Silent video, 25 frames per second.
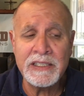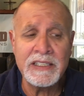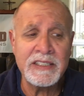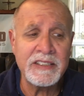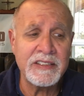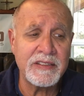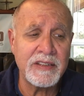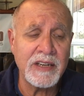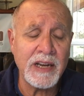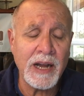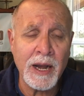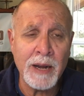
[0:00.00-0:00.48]

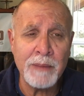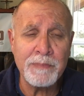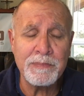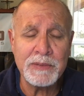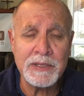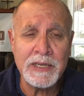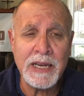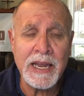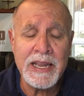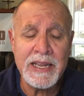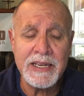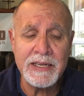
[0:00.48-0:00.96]
East
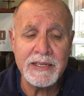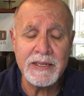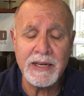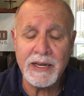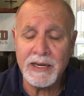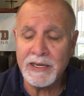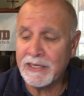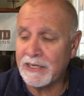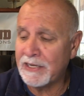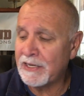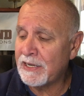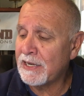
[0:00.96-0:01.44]
update.
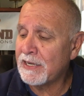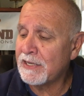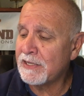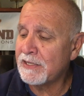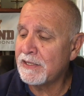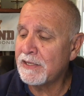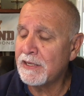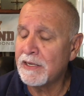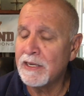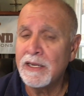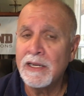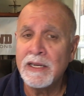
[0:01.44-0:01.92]

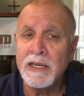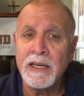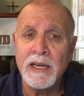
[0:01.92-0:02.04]
Again,